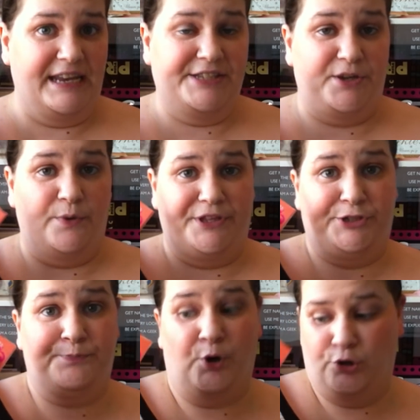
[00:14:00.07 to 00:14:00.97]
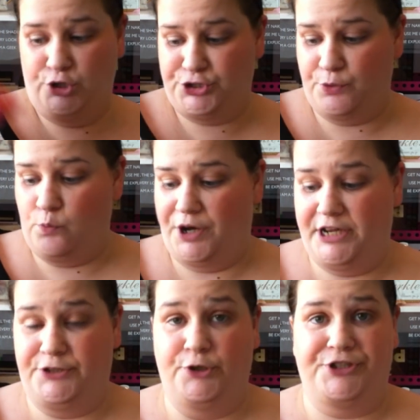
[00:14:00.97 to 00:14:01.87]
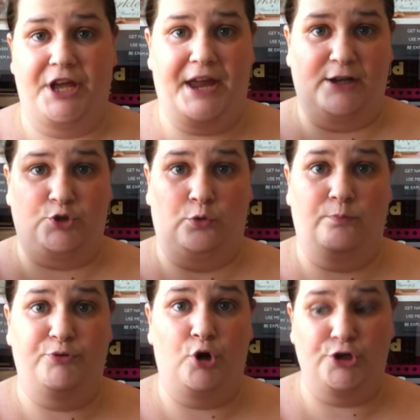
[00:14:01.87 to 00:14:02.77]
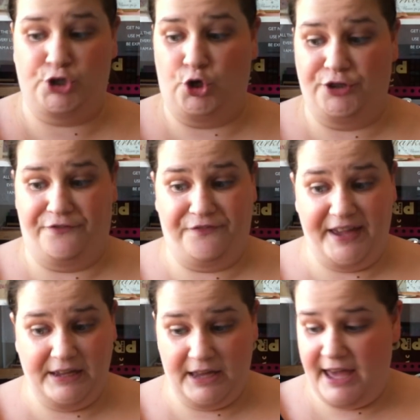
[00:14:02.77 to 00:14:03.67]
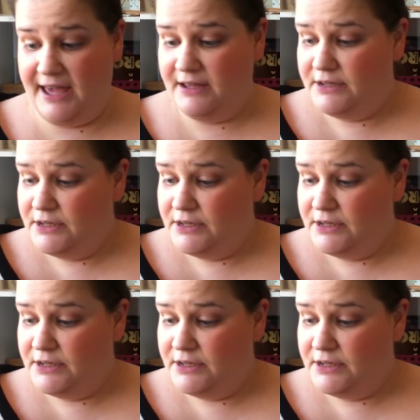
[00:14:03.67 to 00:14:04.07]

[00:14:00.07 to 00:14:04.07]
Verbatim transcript: easier with a sponge than what it does an actual brush or the finger.